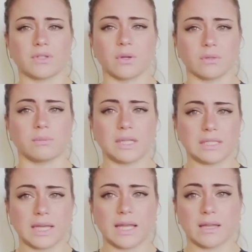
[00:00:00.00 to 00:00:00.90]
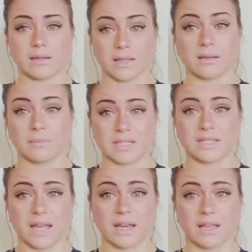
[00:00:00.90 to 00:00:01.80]
so debilitating and
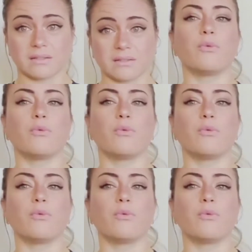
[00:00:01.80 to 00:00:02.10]
incapacitating.